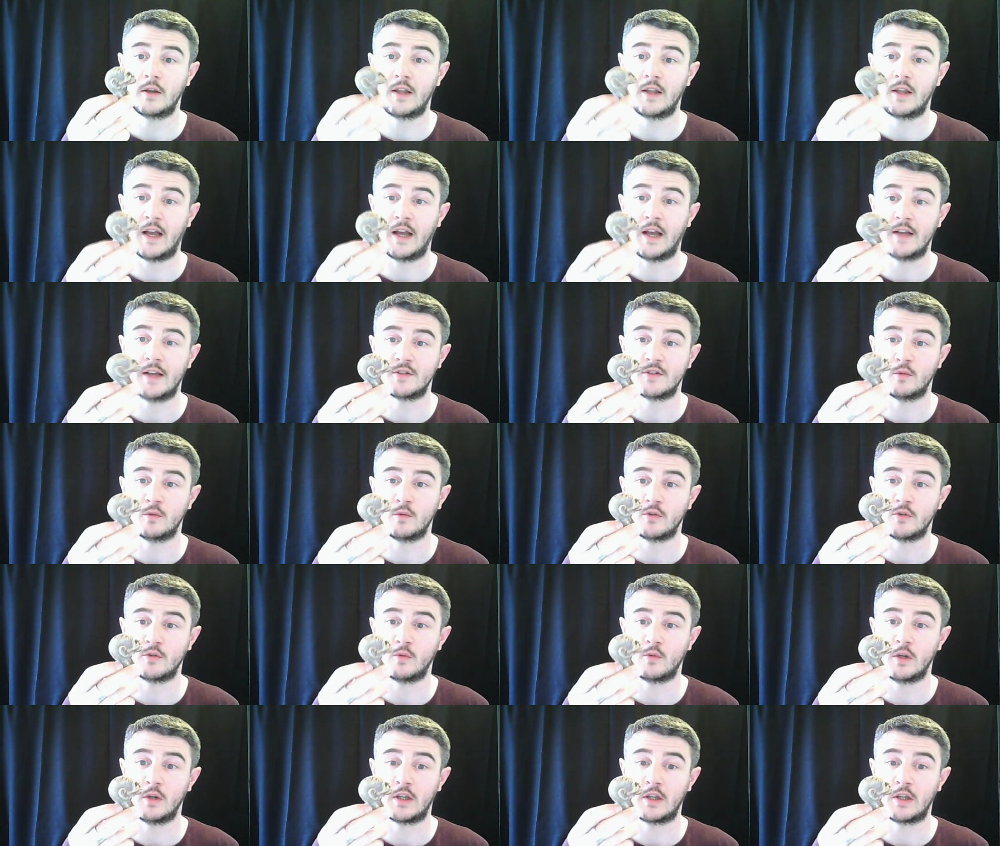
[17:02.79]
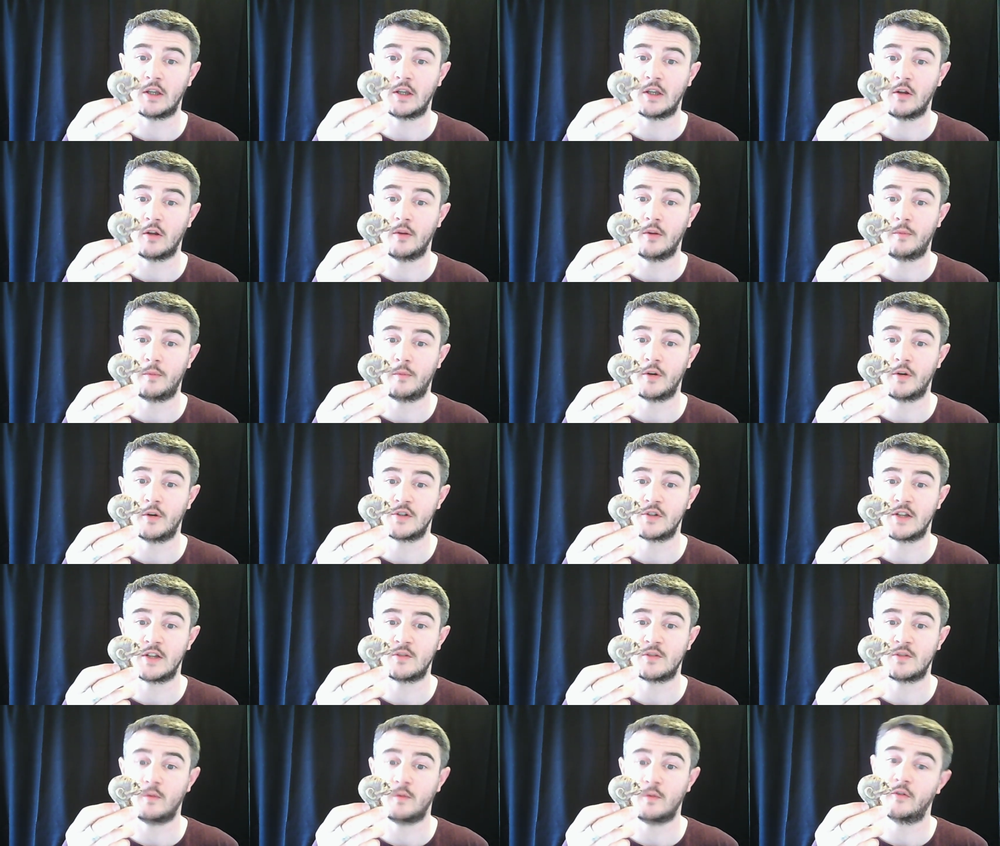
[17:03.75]
guys that was working on the
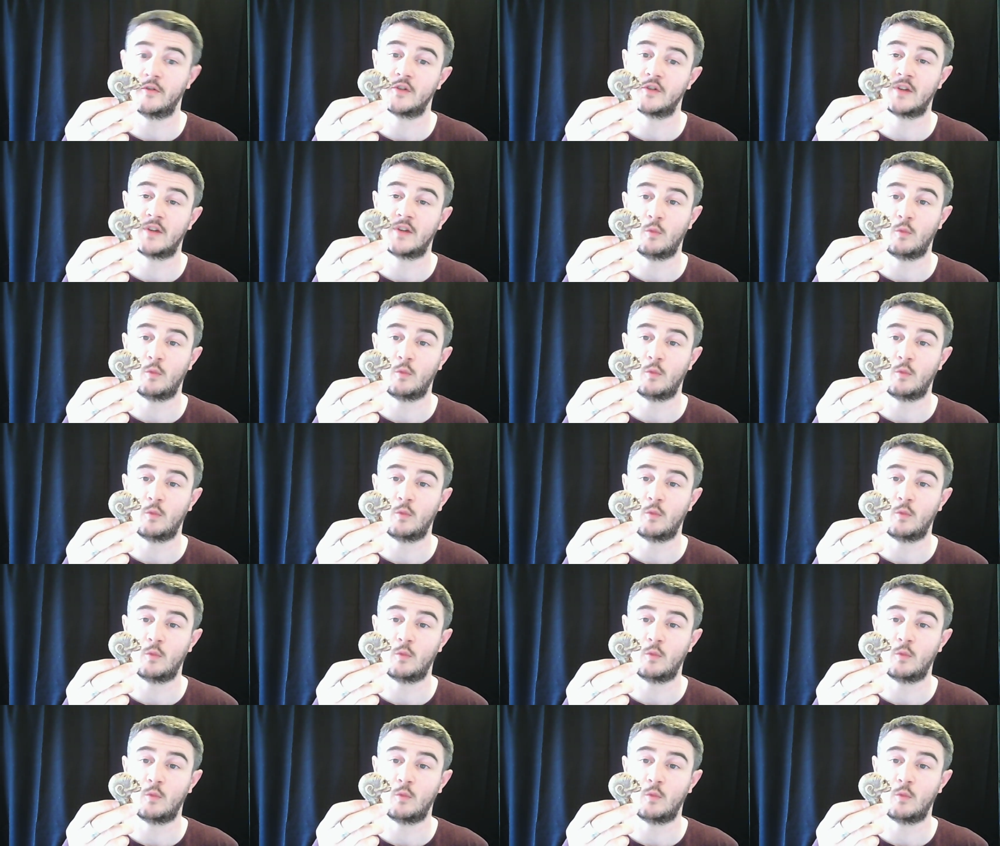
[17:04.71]
project with us,